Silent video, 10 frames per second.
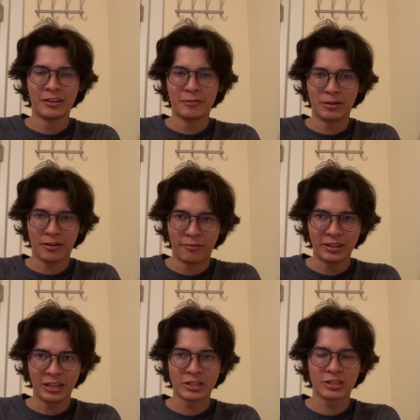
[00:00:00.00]
We are
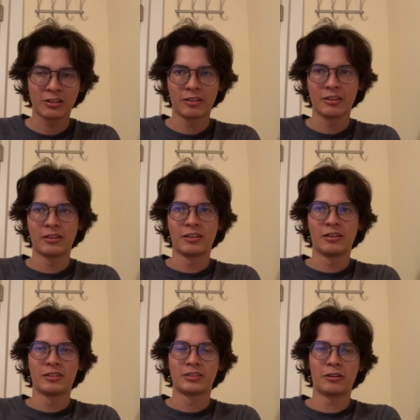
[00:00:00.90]
finished.
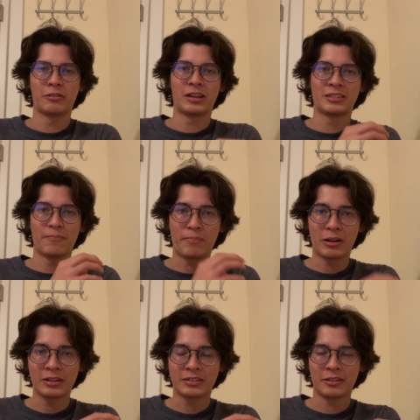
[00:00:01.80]
So it's
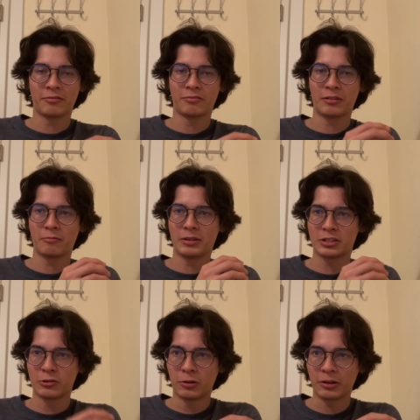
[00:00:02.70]
imperative that we
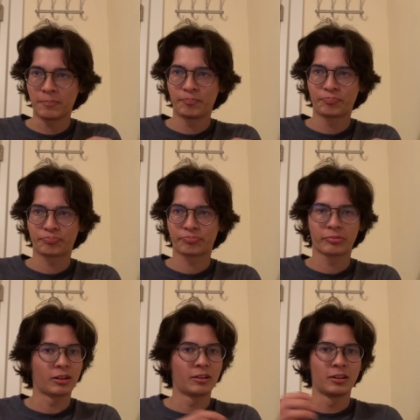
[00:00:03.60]
score
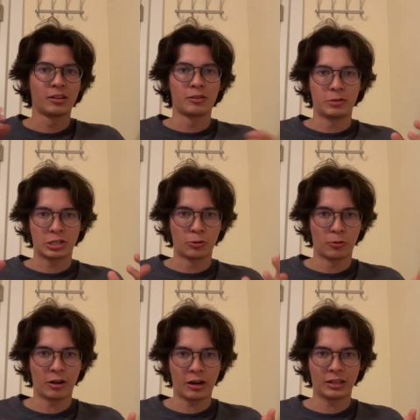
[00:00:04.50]
we
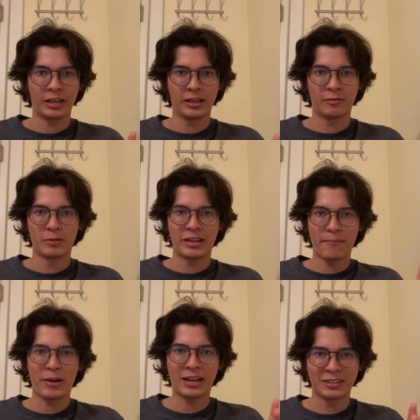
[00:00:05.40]
score early, we
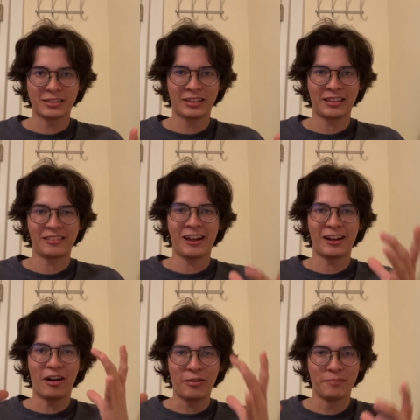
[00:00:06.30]
get back into the tie.
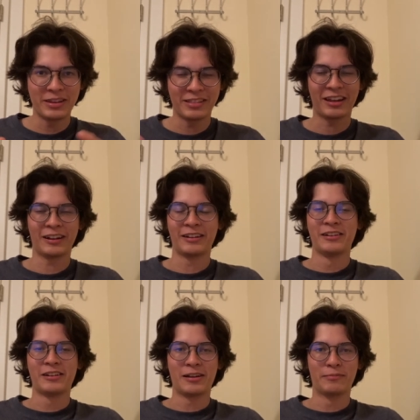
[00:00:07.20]
I'll be there.
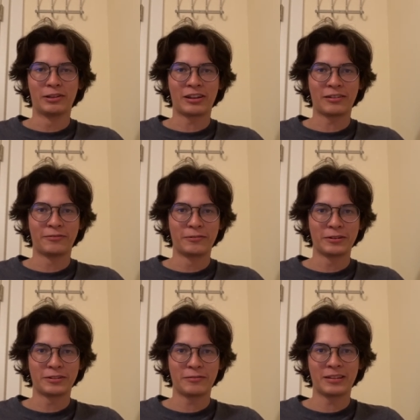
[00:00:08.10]
I'm looking
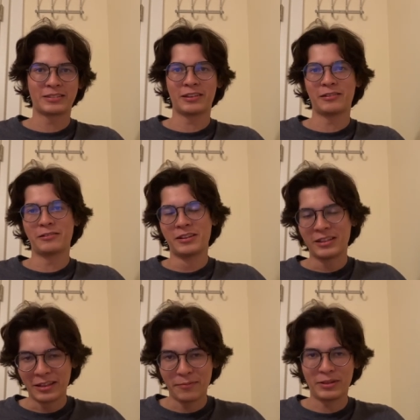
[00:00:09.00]
forward to it. So
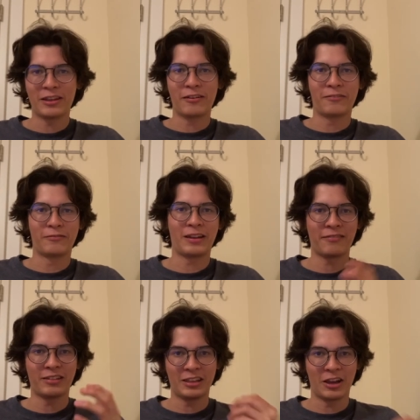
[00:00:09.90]
let me know if we
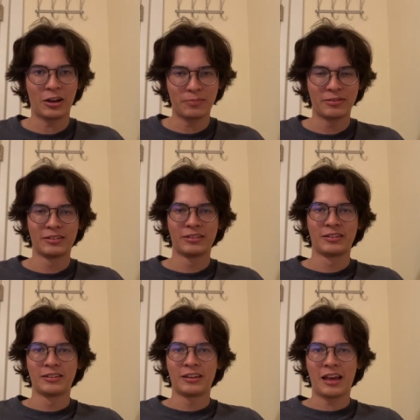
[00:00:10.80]
have any hope.
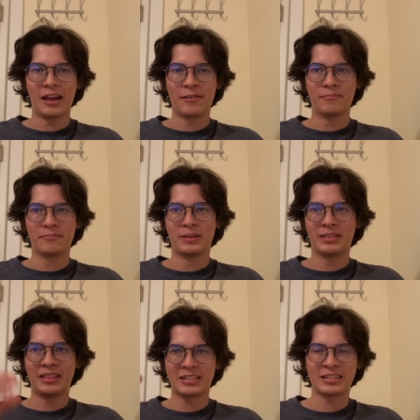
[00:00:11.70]
Um,
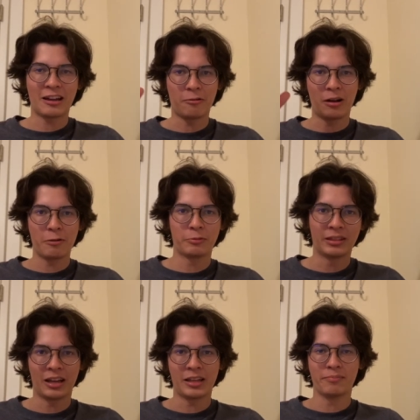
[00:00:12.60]
but this is how I would
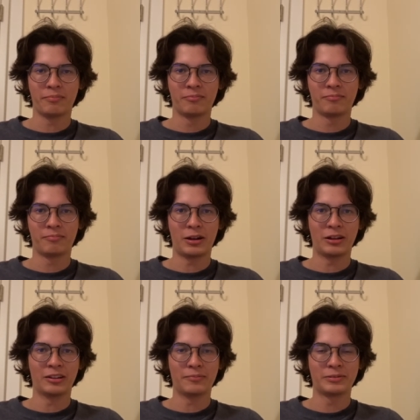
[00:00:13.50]
line
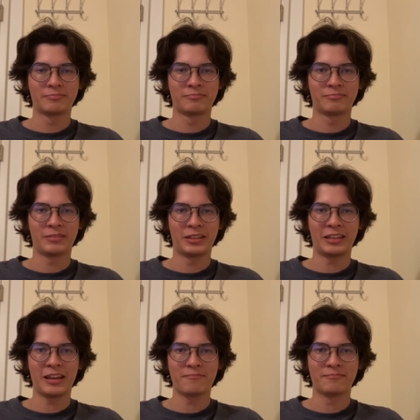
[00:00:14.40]
Bayern up in the
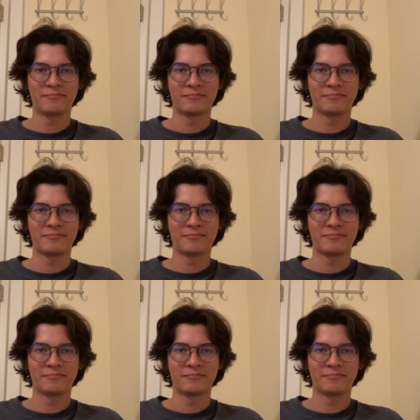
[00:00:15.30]
game.